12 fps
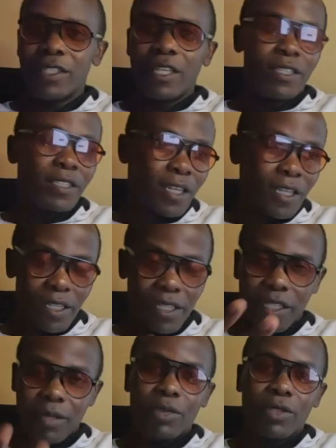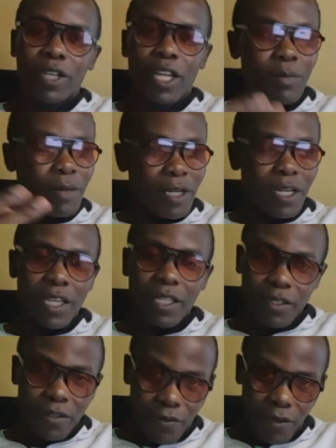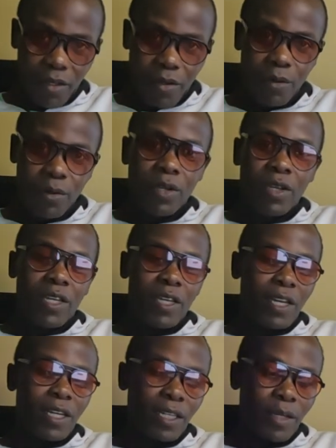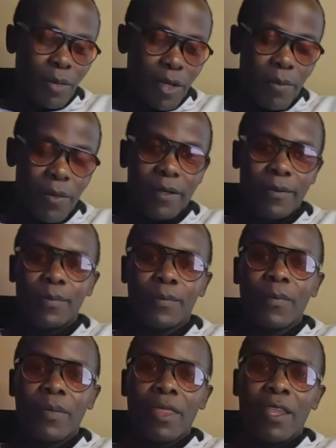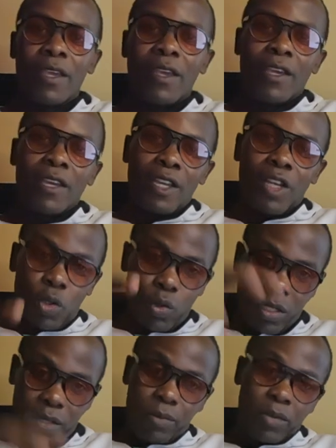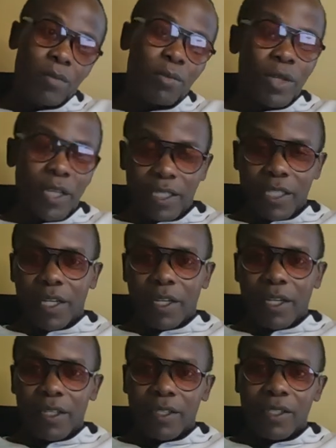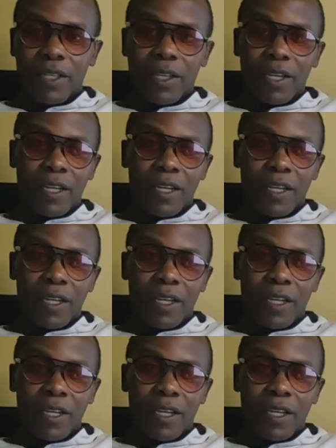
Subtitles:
Just kindly subscribe and like this video, and remember to subscribe to their channels.